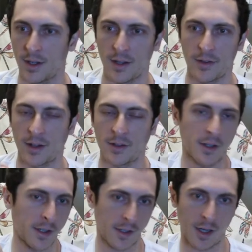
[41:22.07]
then they're
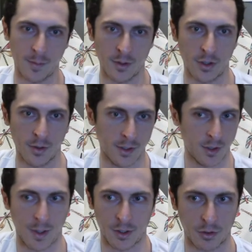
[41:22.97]
going to come into a
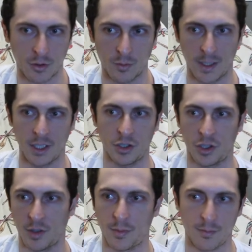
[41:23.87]
symmetrical
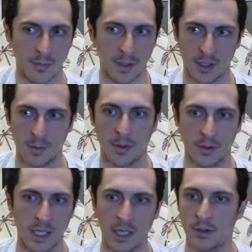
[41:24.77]
relationship is
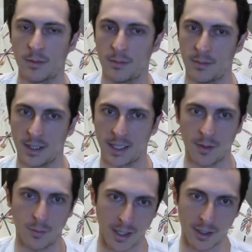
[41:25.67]
supposed here, and then
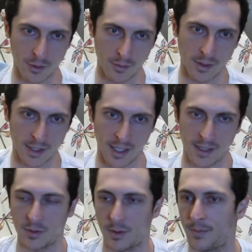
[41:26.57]
regular is like
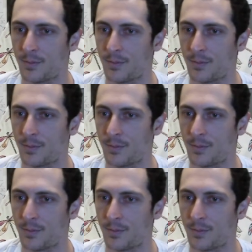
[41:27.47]
this one.